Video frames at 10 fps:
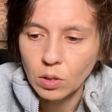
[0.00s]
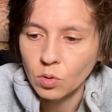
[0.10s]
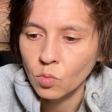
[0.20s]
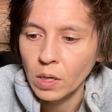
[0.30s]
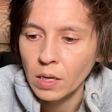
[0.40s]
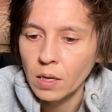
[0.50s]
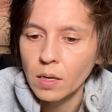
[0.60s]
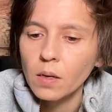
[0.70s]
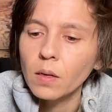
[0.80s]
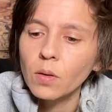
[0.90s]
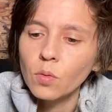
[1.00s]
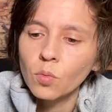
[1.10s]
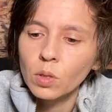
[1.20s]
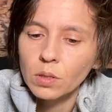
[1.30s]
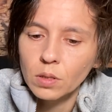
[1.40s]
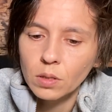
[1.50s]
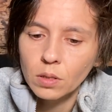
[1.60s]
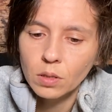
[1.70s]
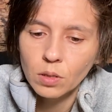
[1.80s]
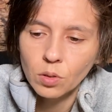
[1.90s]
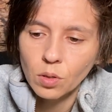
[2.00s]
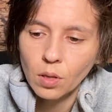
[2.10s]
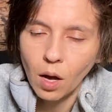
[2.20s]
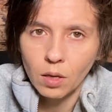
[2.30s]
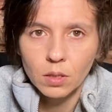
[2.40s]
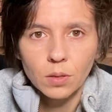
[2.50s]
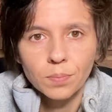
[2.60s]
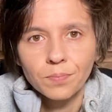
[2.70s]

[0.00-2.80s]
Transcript: your way were your thoughts,